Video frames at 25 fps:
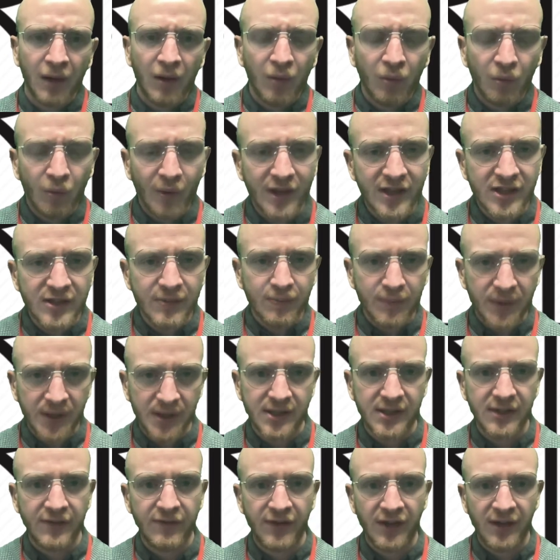which
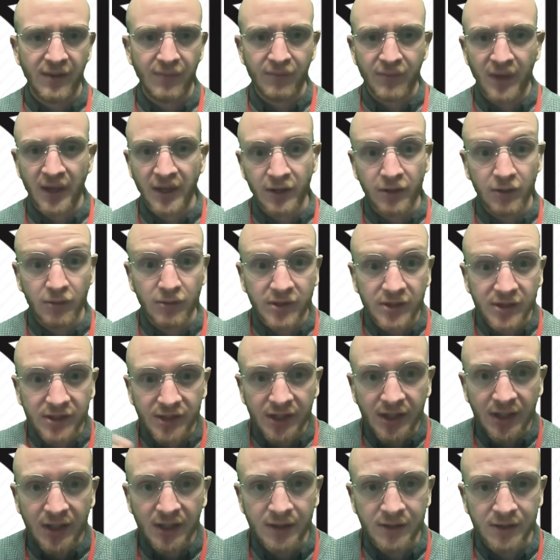bits of it make you
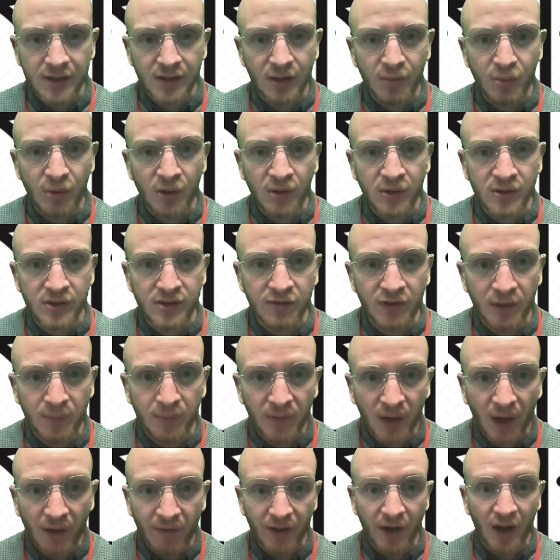see into the world
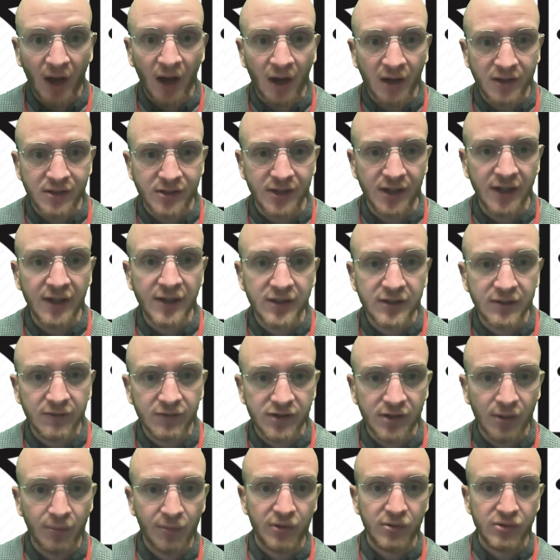of an artist, of
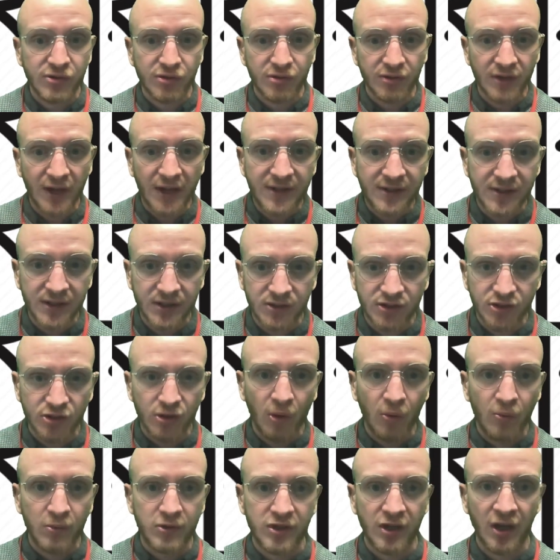someone who's created a
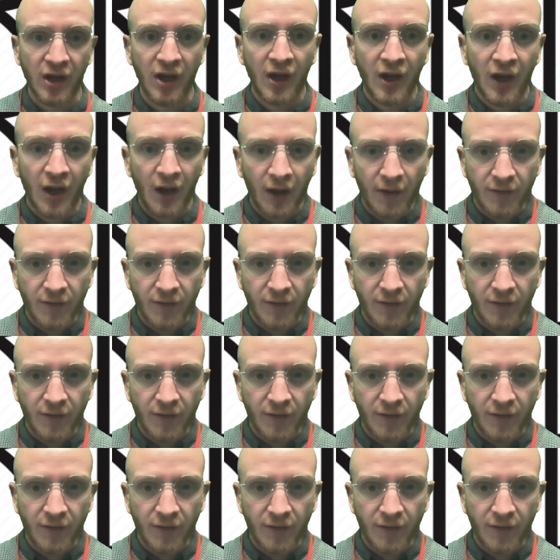sculpture,